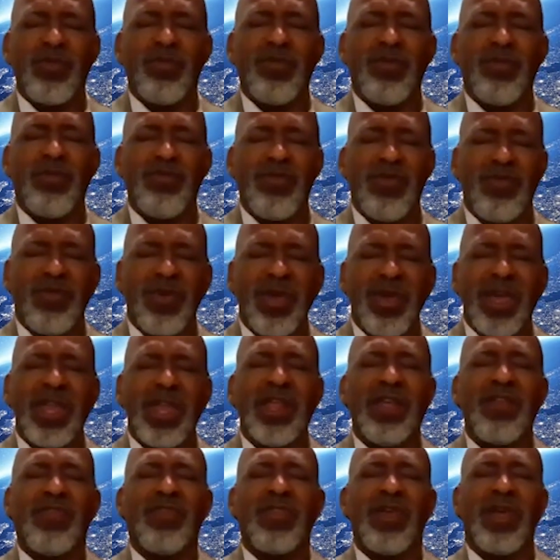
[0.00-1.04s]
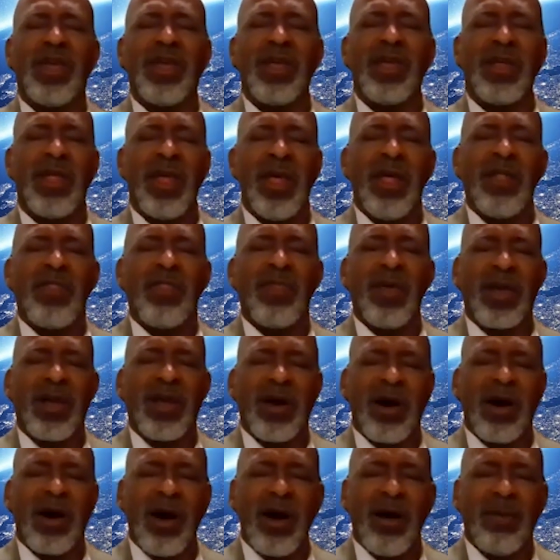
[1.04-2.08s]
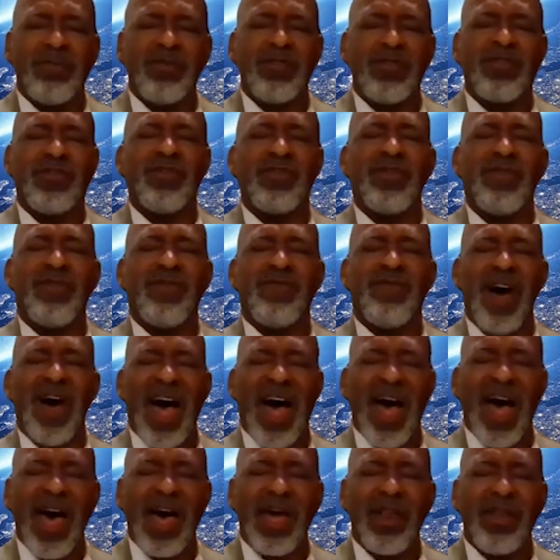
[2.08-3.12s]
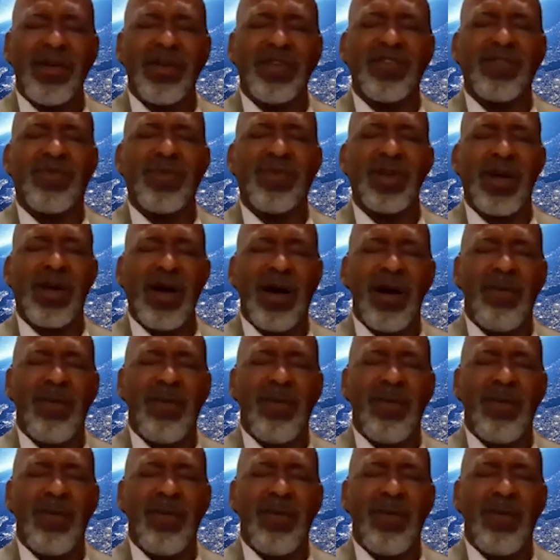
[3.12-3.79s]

We rebuke anything that comes to divide us.